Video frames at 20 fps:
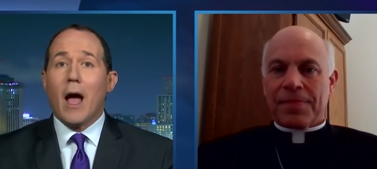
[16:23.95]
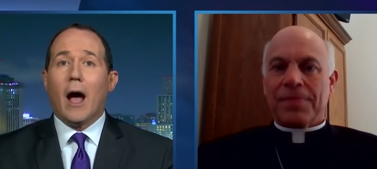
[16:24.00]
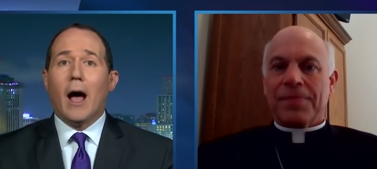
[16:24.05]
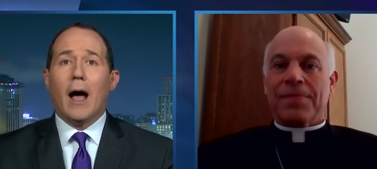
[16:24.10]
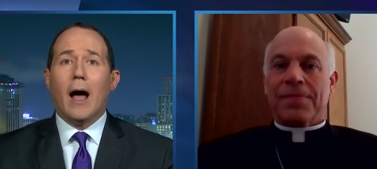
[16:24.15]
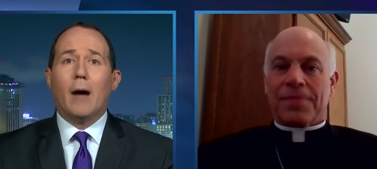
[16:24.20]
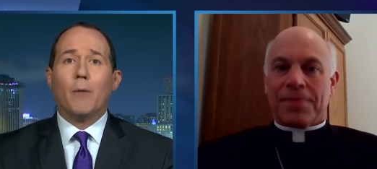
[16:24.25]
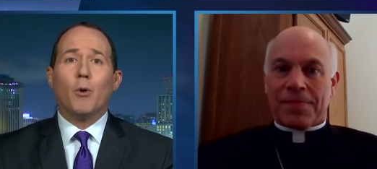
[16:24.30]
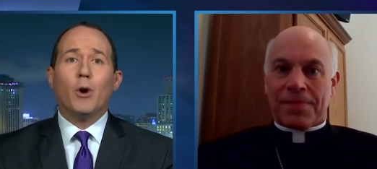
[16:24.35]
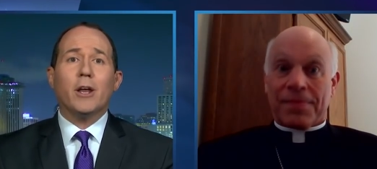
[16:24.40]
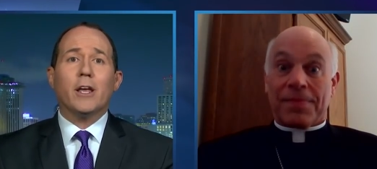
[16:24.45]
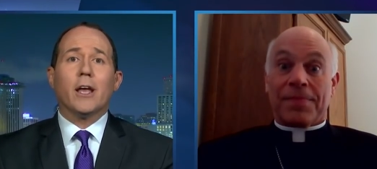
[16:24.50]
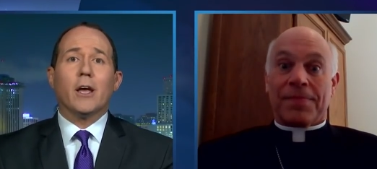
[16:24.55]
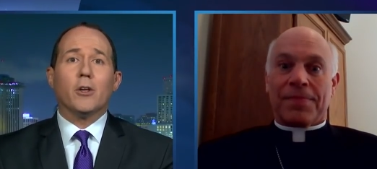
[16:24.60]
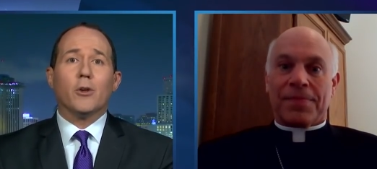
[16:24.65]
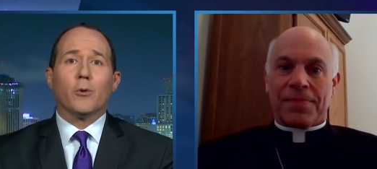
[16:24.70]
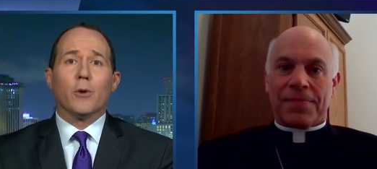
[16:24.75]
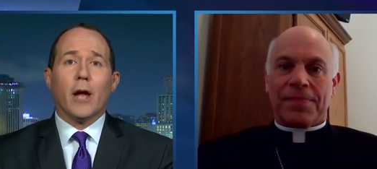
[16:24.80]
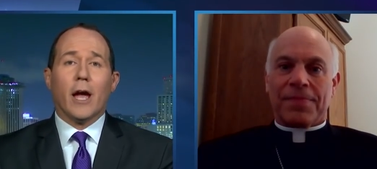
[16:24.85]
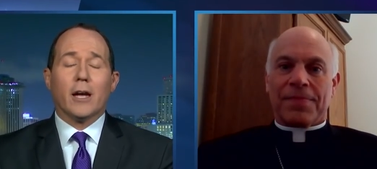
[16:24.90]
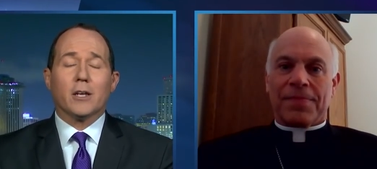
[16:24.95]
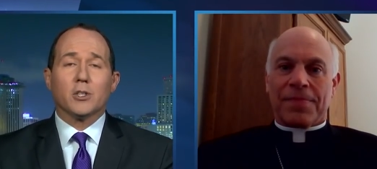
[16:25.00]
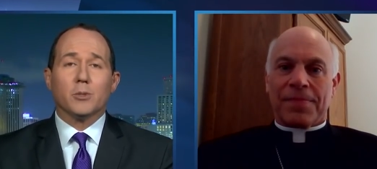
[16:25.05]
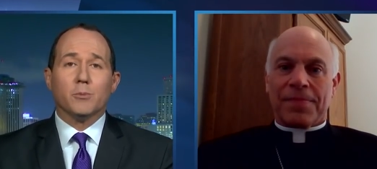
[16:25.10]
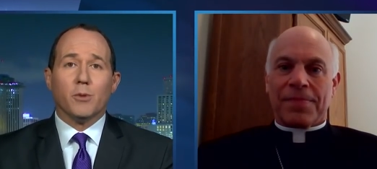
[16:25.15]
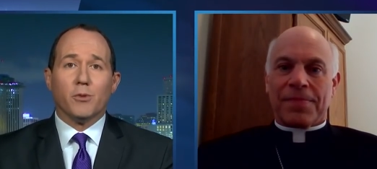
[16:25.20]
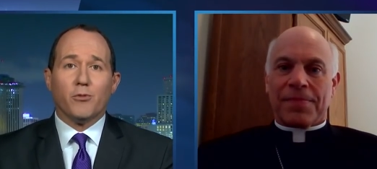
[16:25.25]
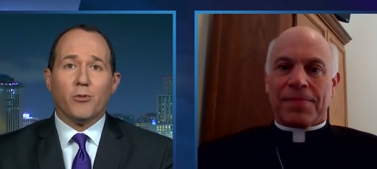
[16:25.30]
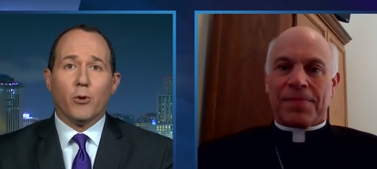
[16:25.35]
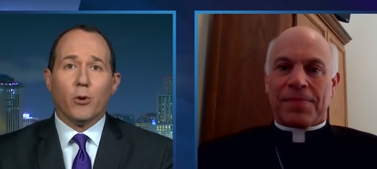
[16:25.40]
Speaker 1: I, I want to get your reaction
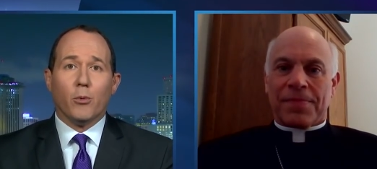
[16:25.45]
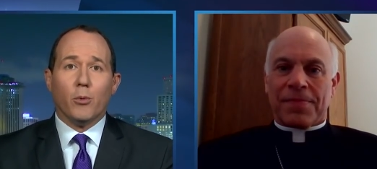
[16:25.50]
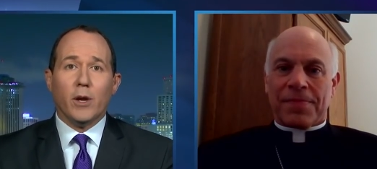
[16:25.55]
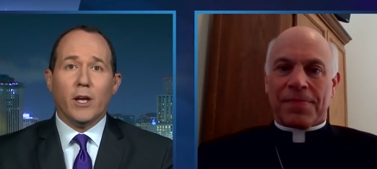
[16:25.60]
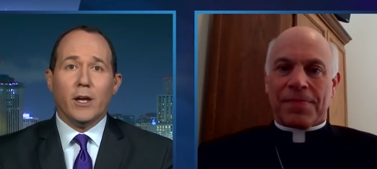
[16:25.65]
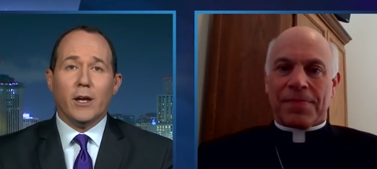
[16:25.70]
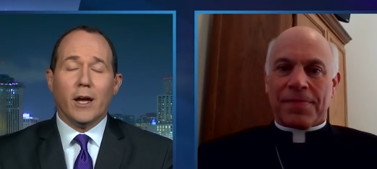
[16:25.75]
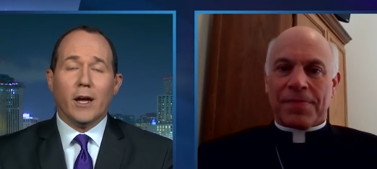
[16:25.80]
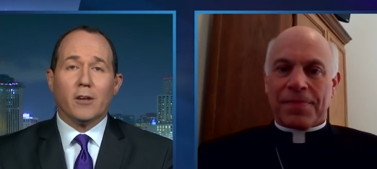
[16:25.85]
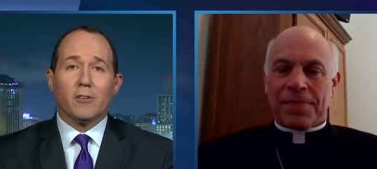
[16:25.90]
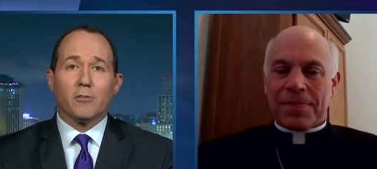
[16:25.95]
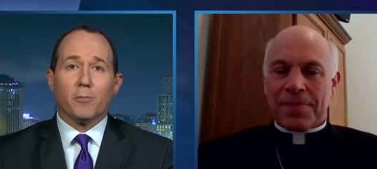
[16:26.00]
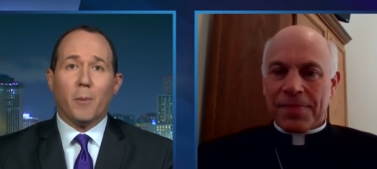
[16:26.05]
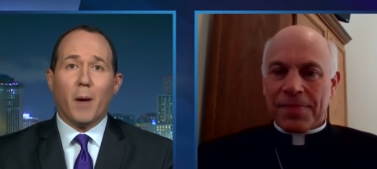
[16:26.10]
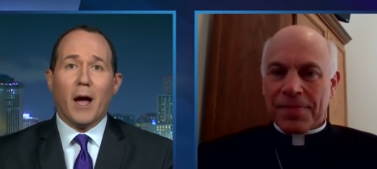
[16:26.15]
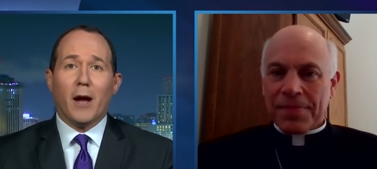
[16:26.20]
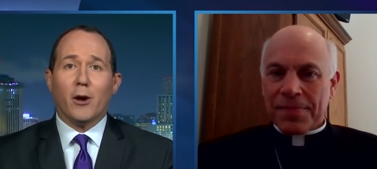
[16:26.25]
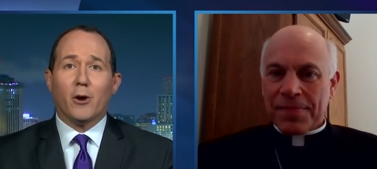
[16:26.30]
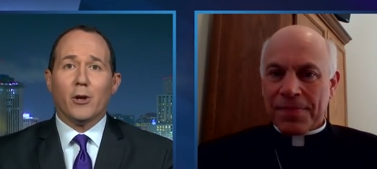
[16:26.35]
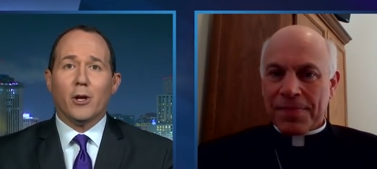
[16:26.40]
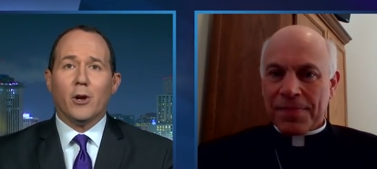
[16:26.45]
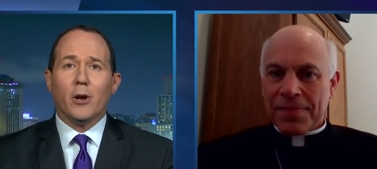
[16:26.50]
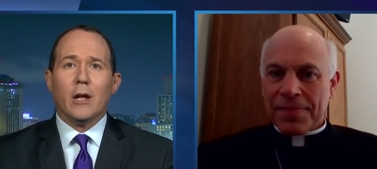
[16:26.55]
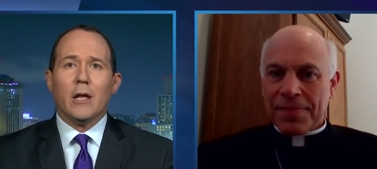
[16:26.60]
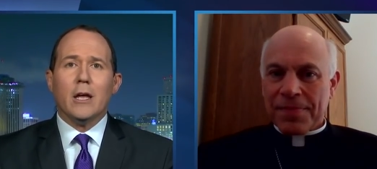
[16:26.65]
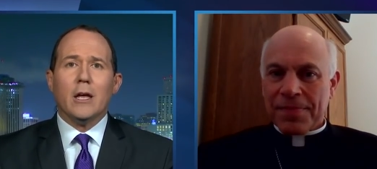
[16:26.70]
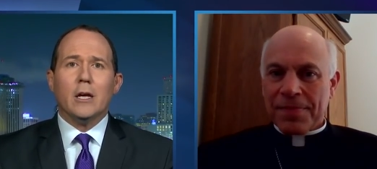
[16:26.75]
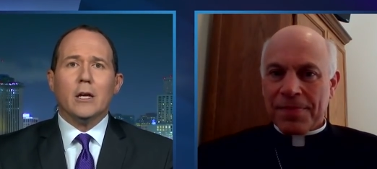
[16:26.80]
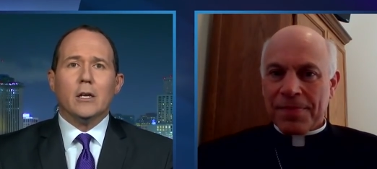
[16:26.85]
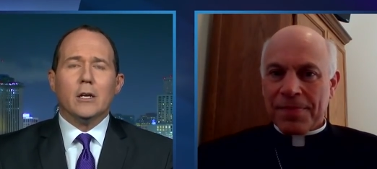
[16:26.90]
before we expire here
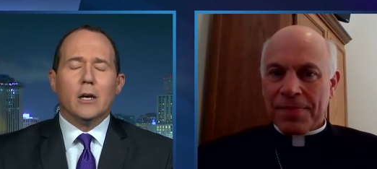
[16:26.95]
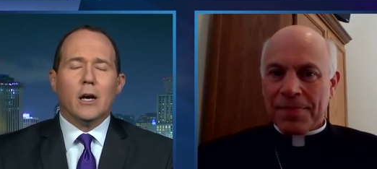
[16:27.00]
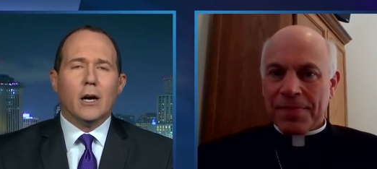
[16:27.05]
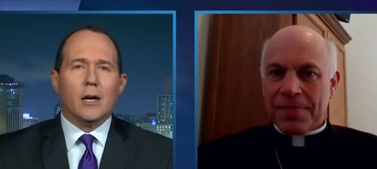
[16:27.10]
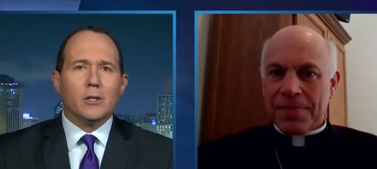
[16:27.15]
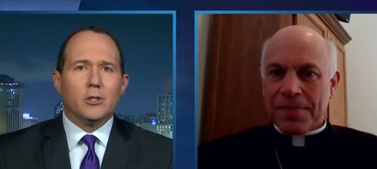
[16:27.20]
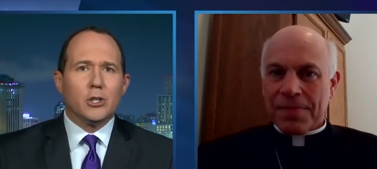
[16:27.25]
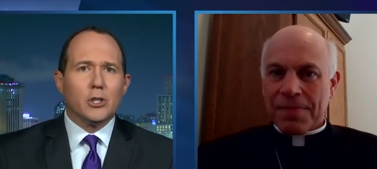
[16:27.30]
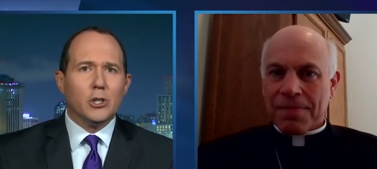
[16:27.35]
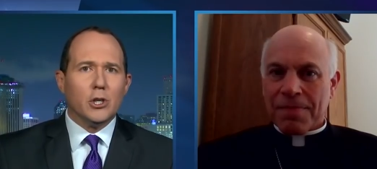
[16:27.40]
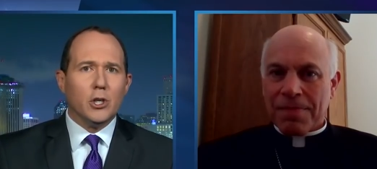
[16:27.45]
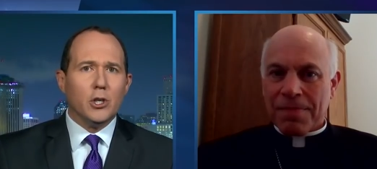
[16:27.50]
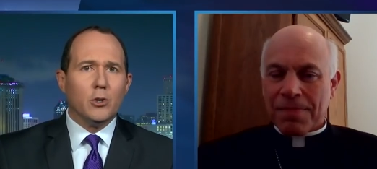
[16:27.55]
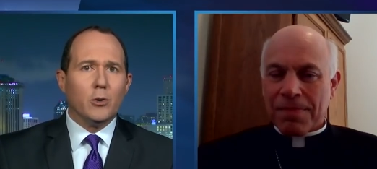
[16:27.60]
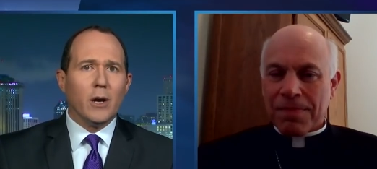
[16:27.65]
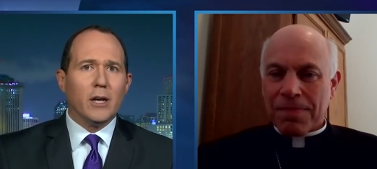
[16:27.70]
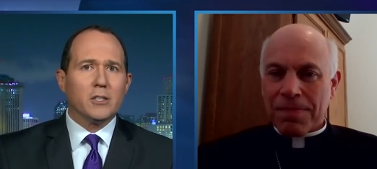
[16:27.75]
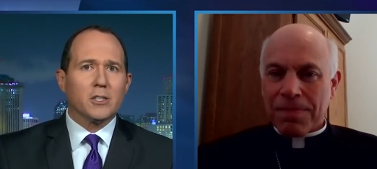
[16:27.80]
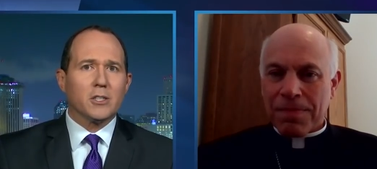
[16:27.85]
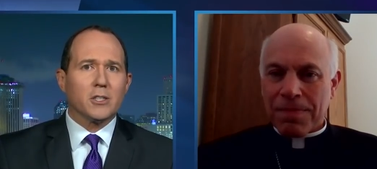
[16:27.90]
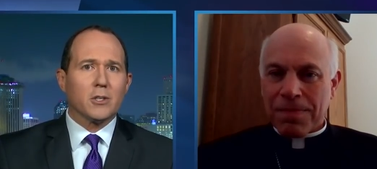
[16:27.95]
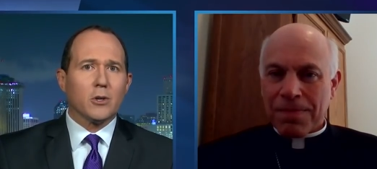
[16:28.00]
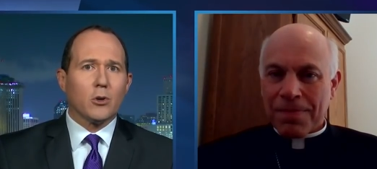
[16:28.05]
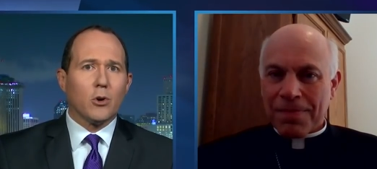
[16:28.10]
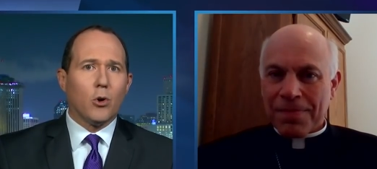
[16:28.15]
uh, to the U.S.